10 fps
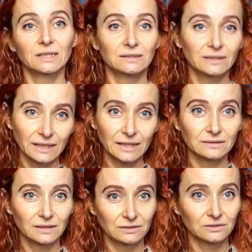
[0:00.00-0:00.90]
And
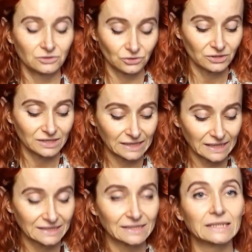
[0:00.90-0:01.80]
again, I used
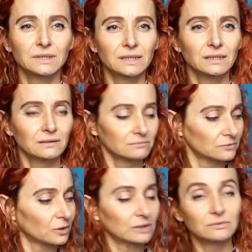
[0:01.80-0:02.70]
elastic. The
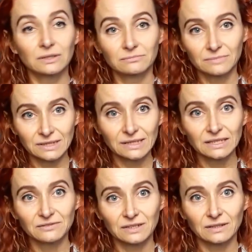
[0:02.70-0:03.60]

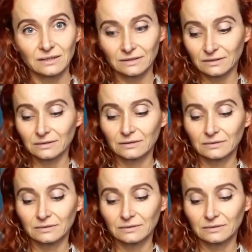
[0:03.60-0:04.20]
sleeves are gathered.